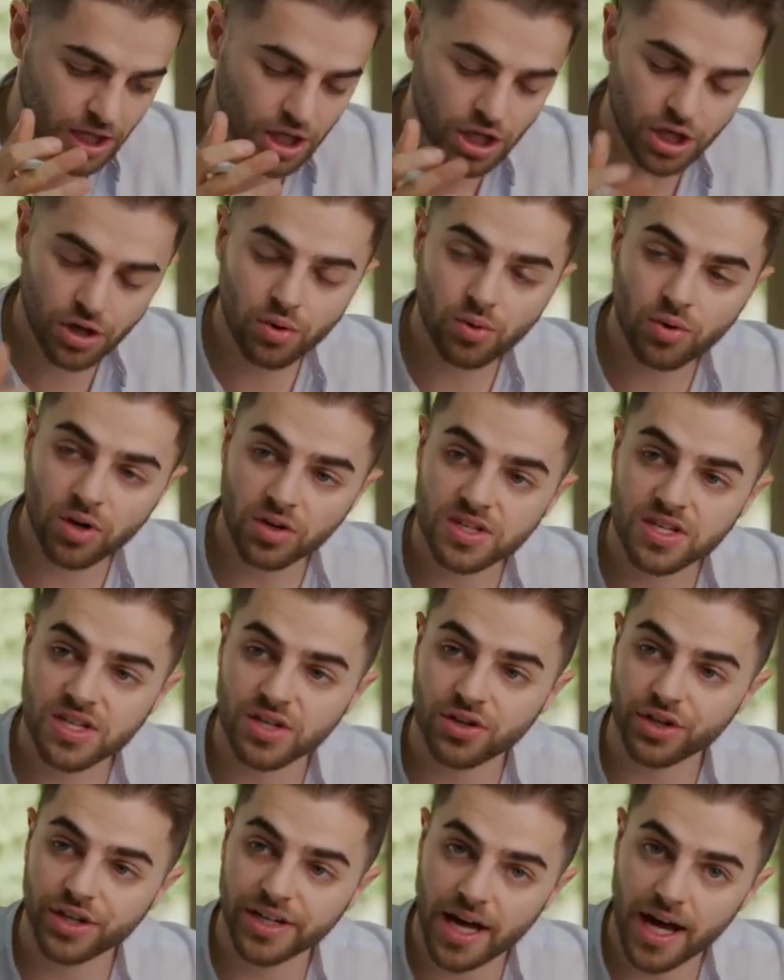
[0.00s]
you
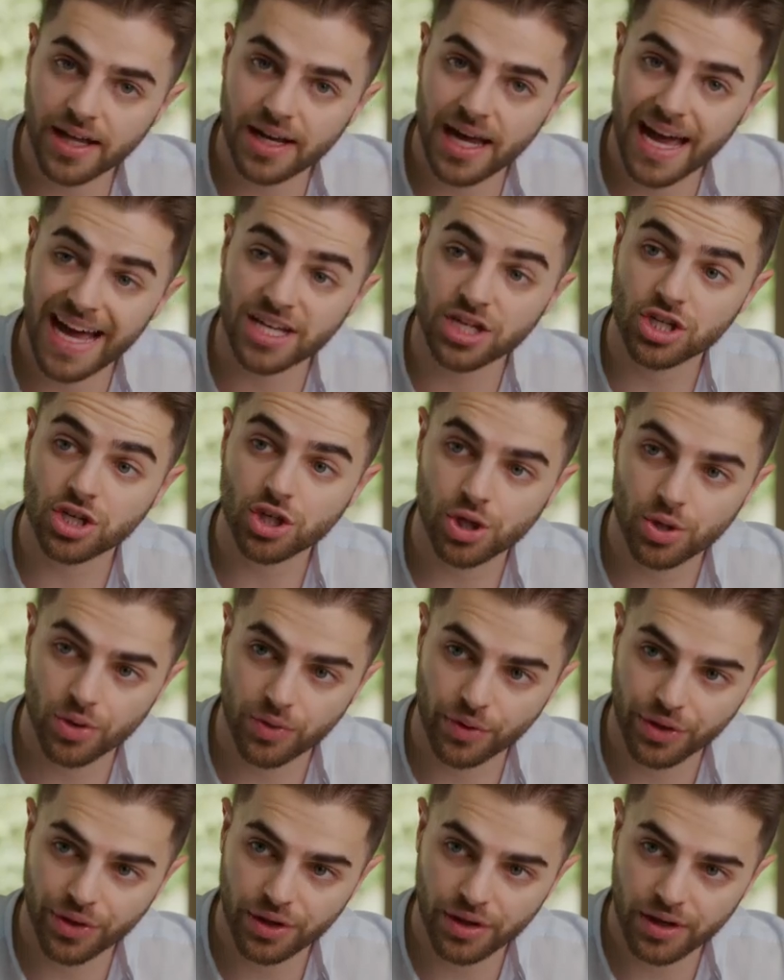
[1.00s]
consider that as
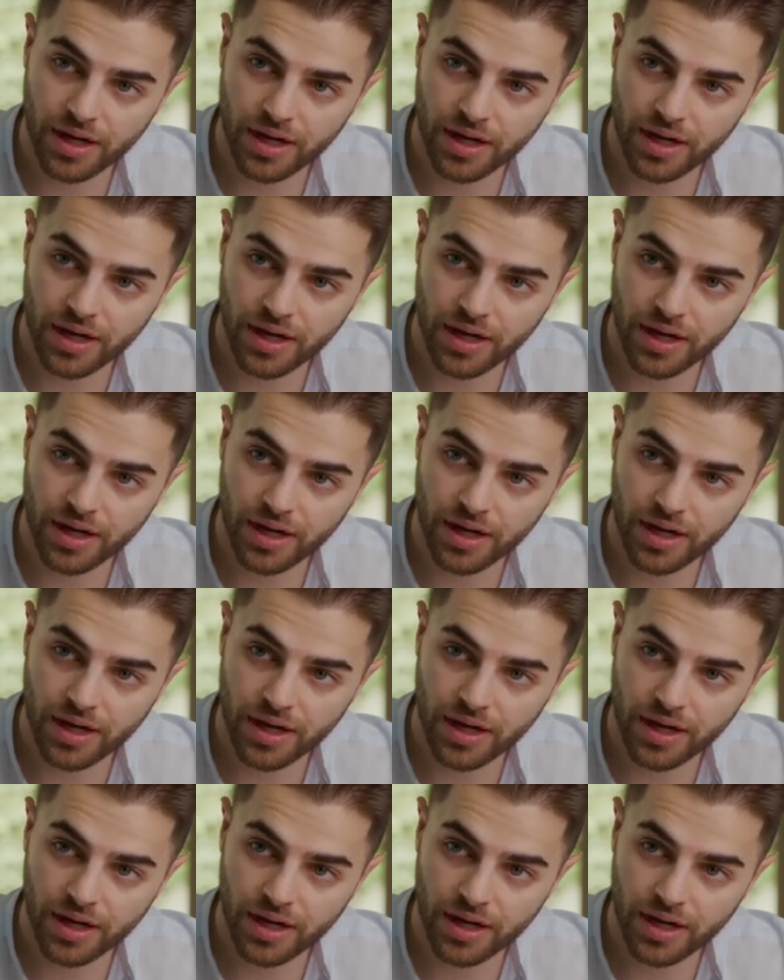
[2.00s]
truth.